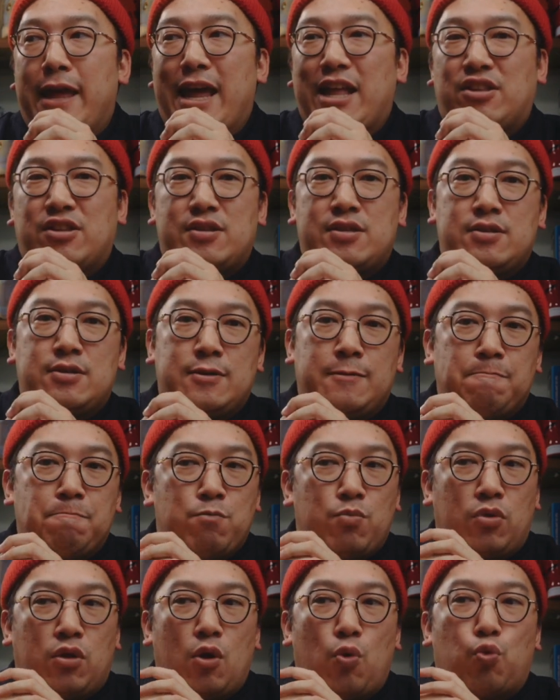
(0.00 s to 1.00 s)
it's
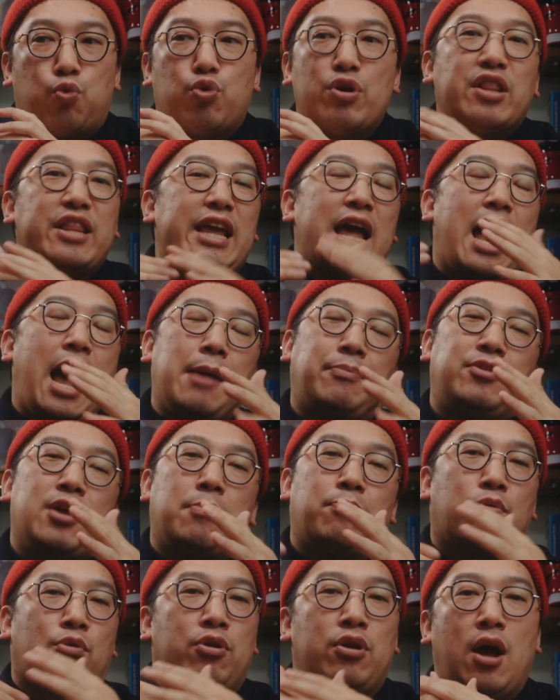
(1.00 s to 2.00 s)
really hyped
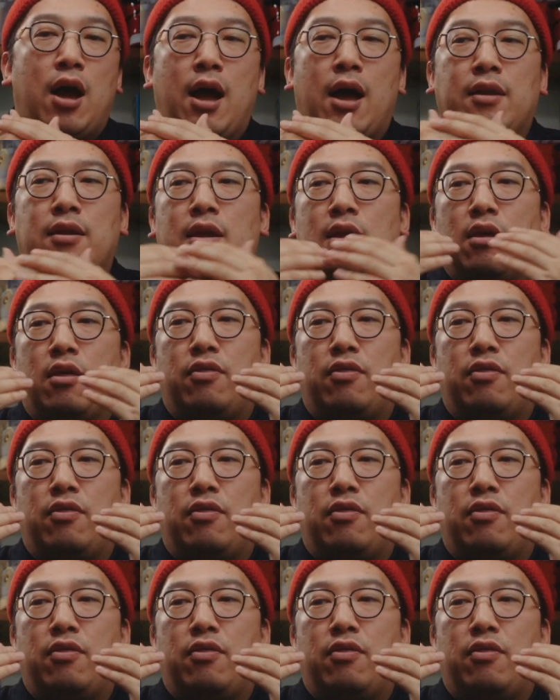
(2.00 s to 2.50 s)
up or not,